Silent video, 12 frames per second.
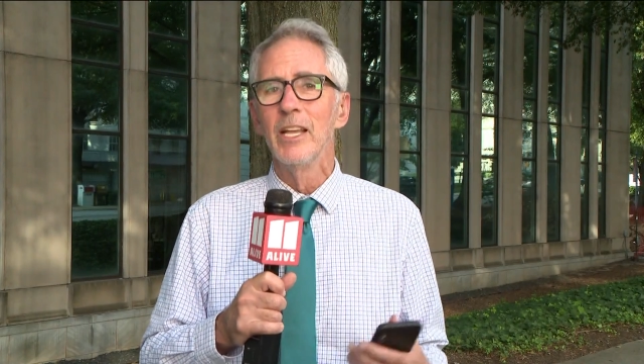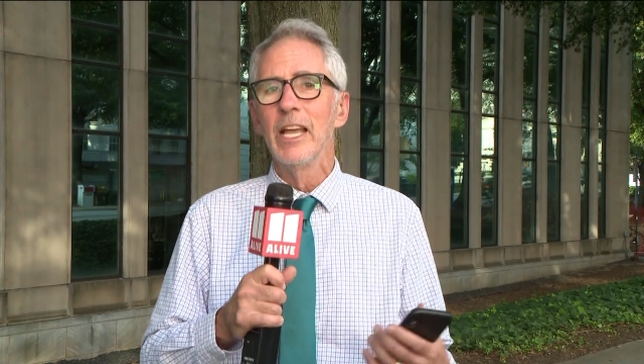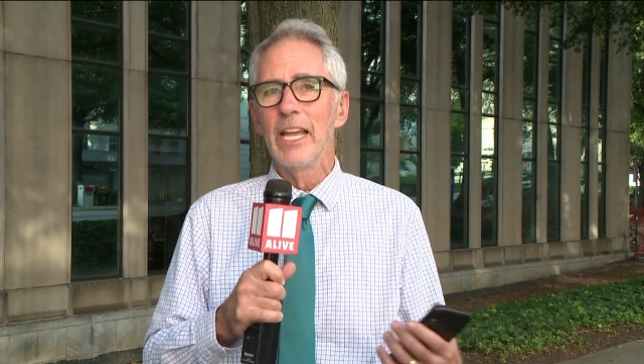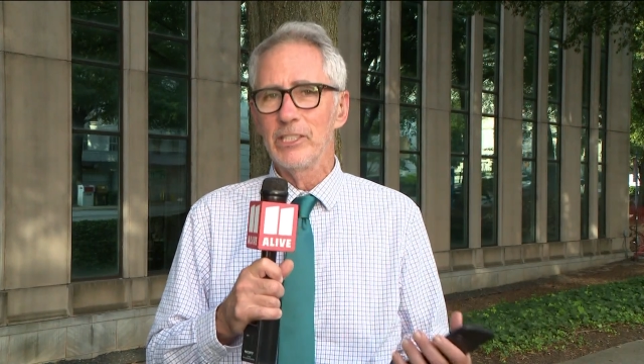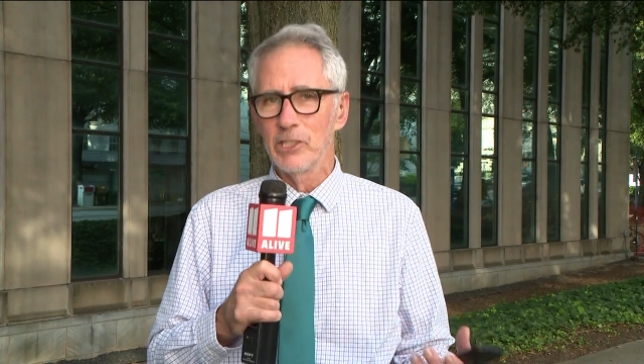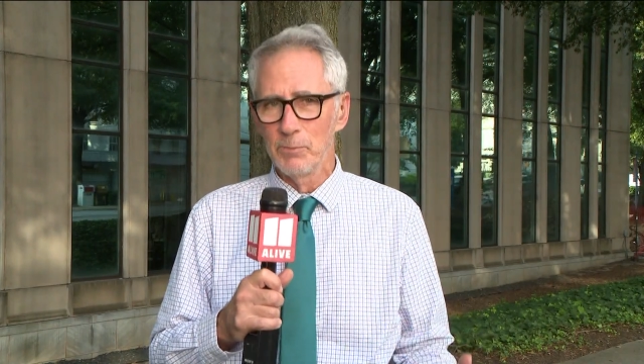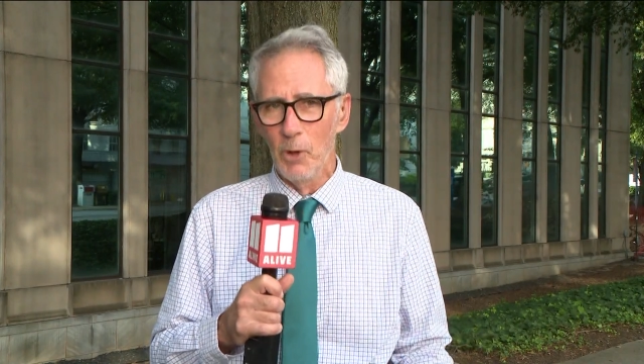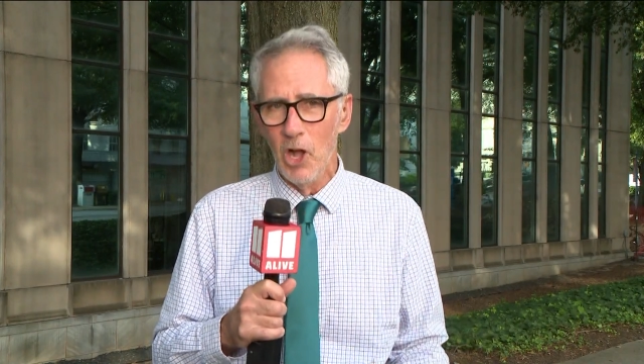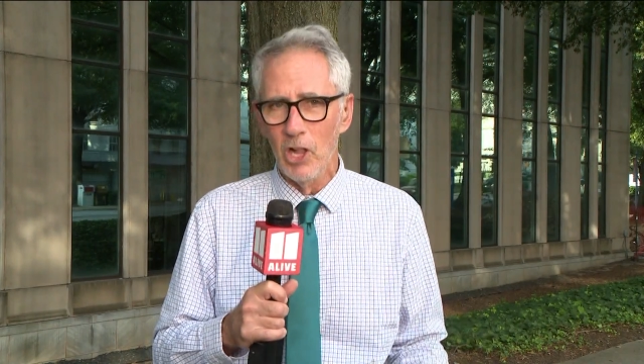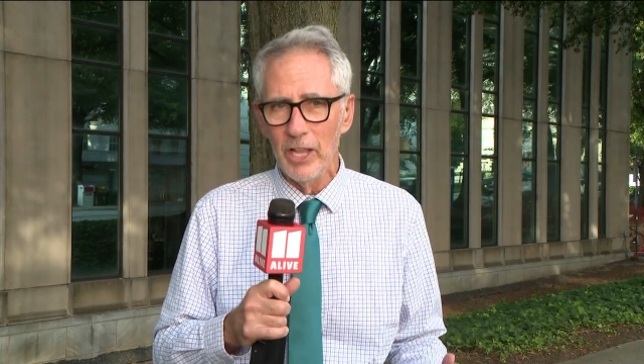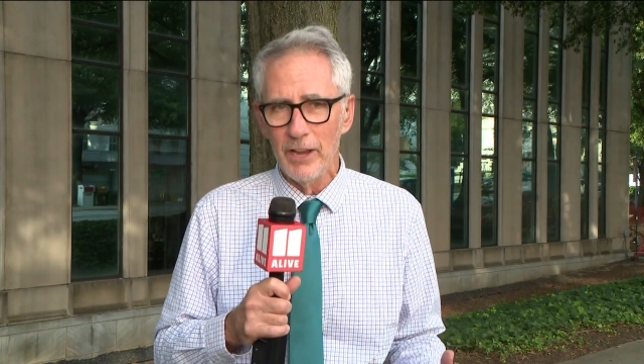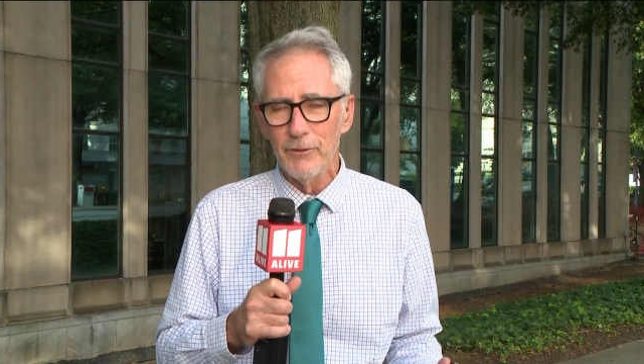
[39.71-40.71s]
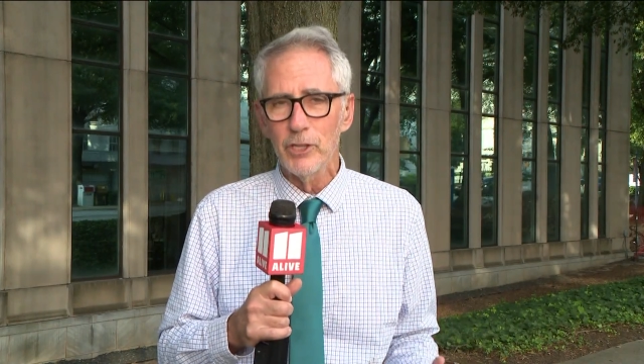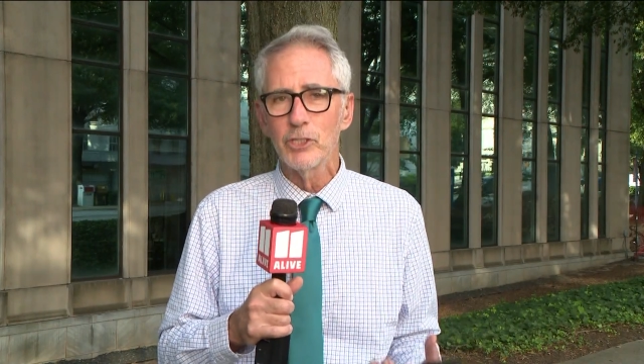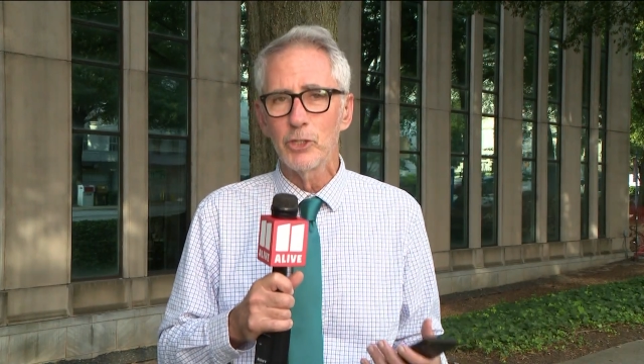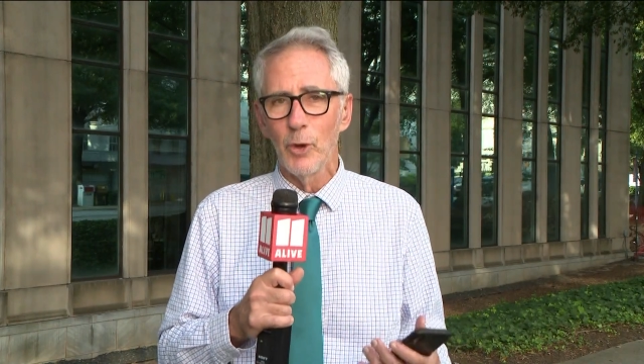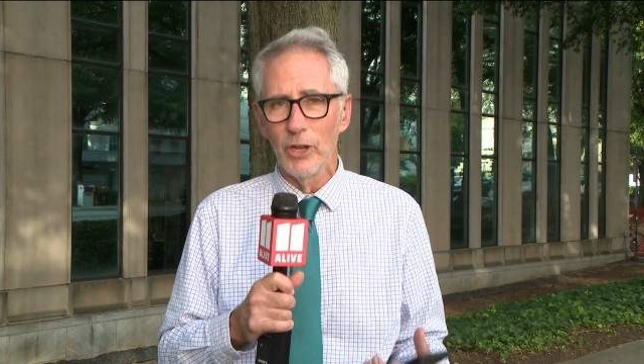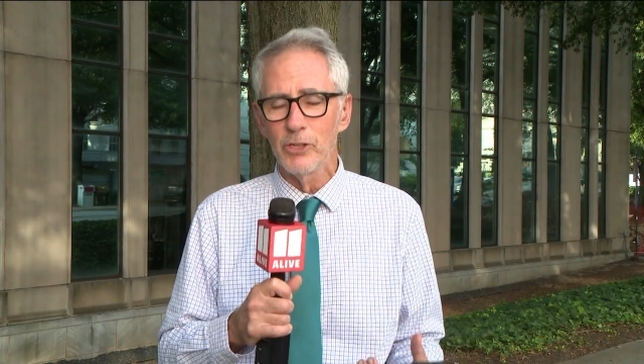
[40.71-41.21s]
a small effort
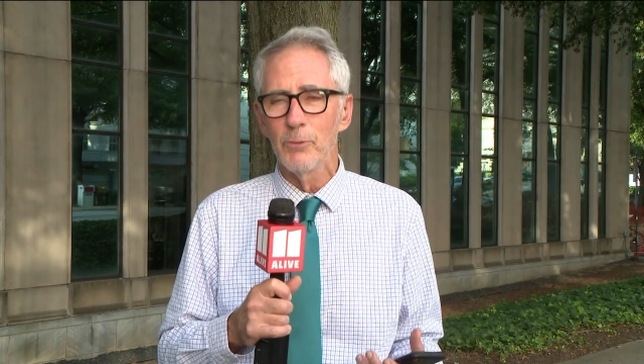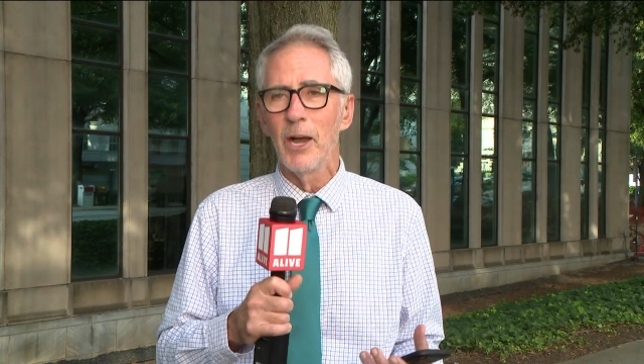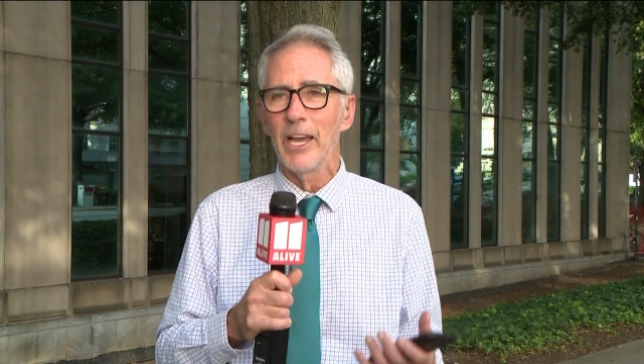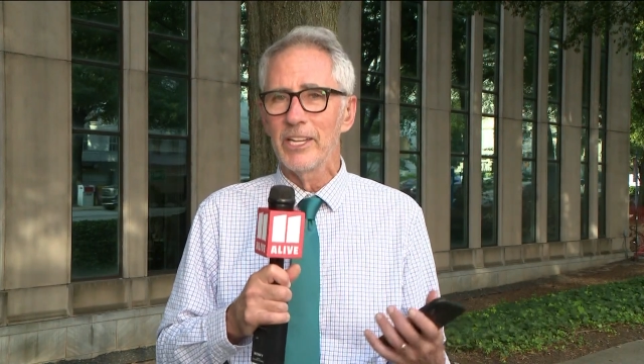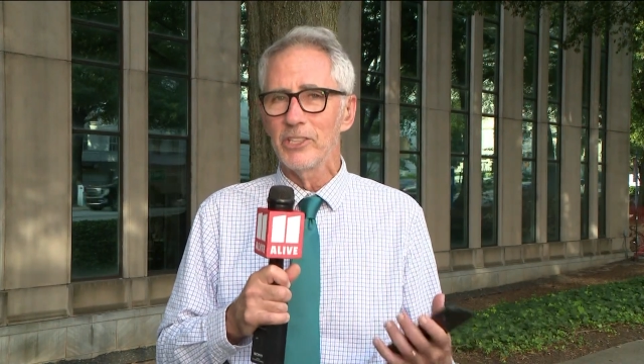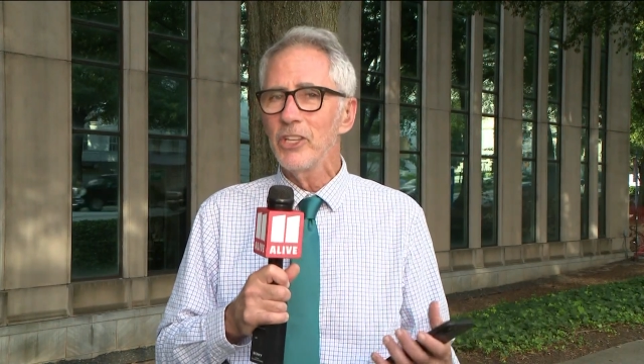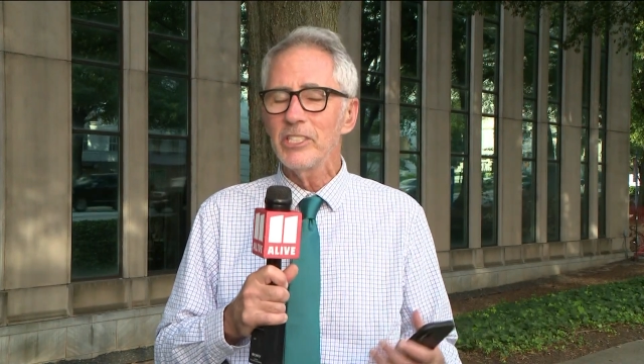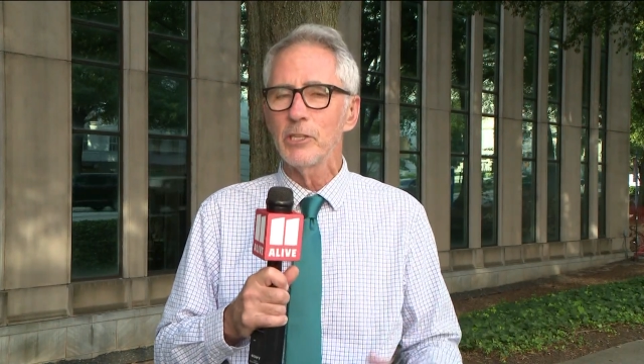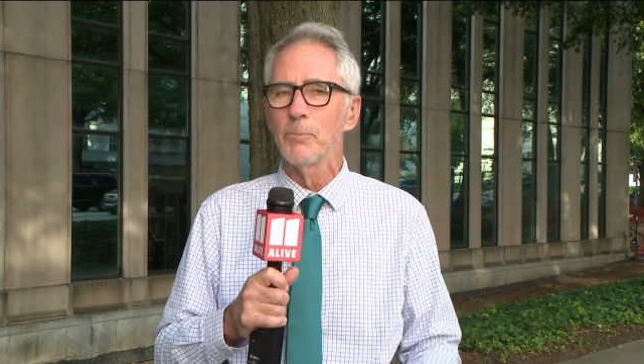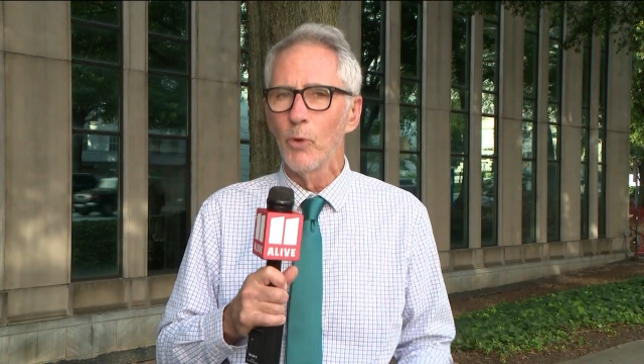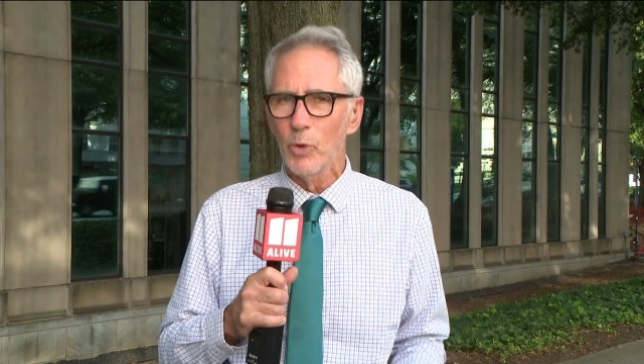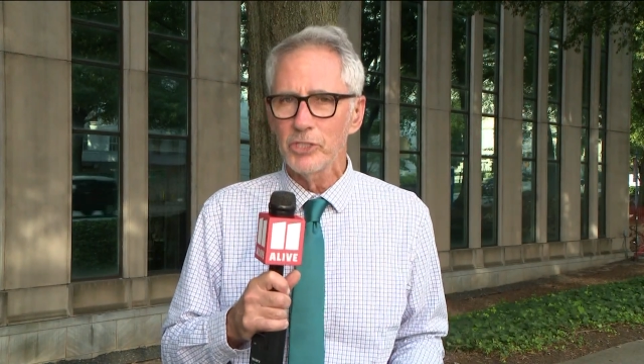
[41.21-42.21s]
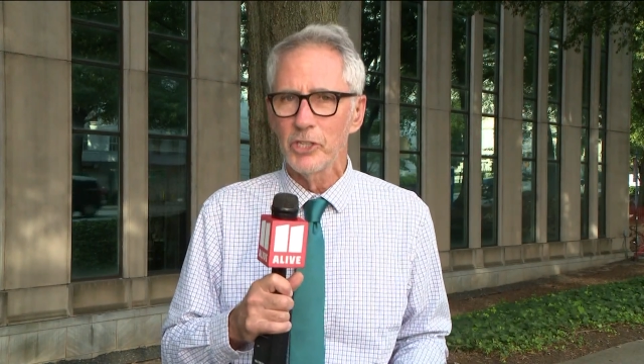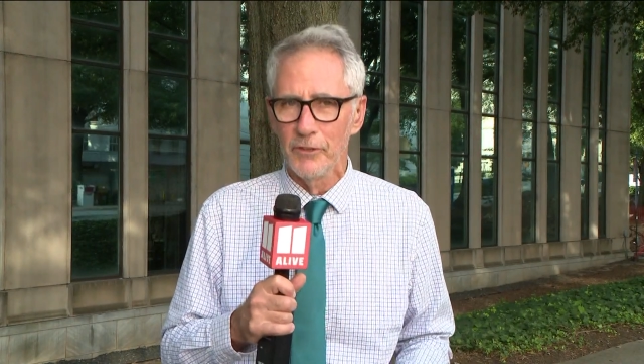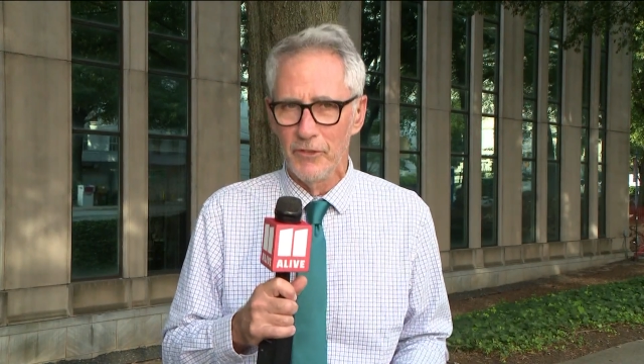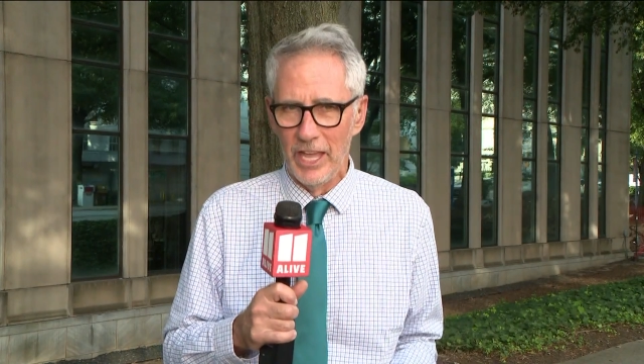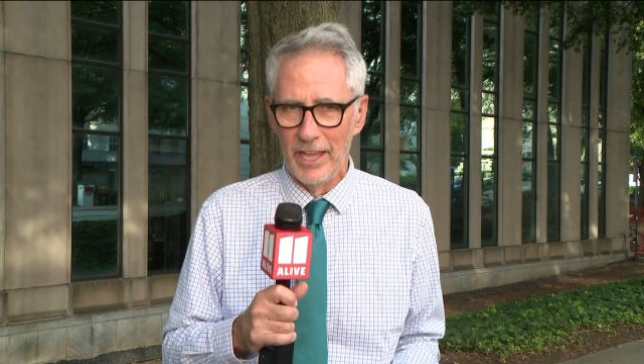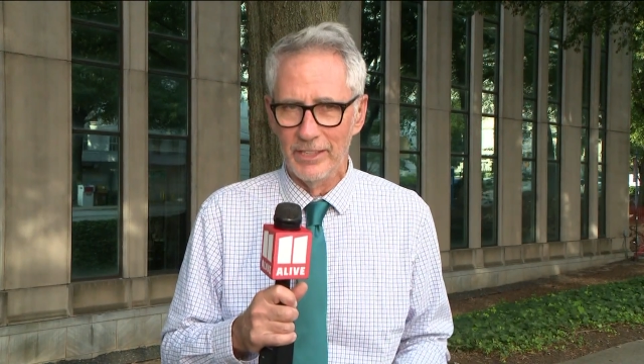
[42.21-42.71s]
to undermine at least a portion of that.